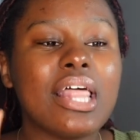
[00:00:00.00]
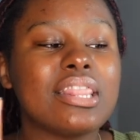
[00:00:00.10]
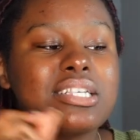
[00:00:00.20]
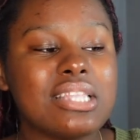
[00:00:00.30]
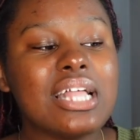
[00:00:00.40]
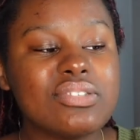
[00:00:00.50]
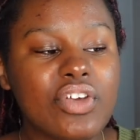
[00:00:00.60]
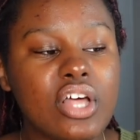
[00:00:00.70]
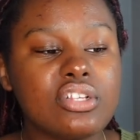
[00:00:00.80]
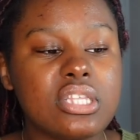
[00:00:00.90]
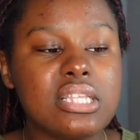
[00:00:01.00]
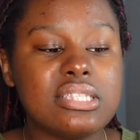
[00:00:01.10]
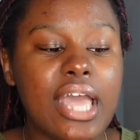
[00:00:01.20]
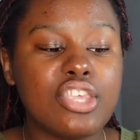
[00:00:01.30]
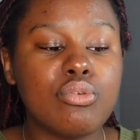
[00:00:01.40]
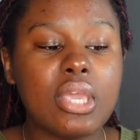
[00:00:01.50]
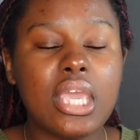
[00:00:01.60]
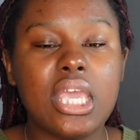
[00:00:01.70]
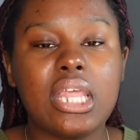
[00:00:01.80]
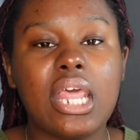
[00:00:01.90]
There's lots of colors in this that you
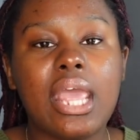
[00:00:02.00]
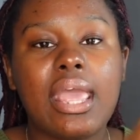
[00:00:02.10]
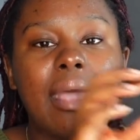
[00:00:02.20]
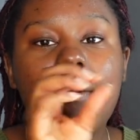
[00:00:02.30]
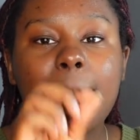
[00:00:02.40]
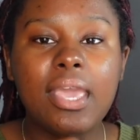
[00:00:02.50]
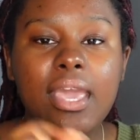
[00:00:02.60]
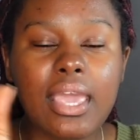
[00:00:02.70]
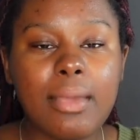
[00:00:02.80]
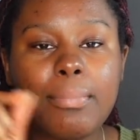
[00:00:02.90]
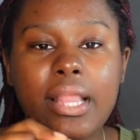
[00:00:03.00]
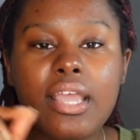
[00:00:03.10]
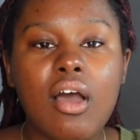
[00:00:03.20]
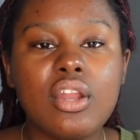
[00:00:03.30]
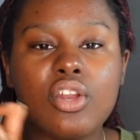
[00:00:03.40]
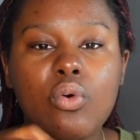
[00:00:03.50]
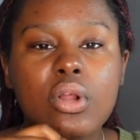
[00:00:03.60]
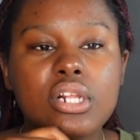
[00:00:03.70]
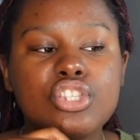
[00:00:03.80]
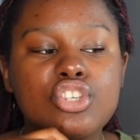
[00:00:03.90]
can pick and play on in
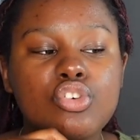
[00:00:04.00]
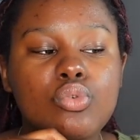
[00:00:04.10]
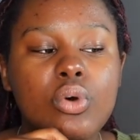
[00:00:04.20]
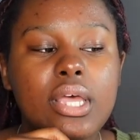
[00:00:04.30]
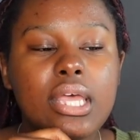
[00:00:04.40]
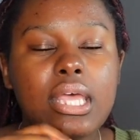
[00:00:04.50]
order to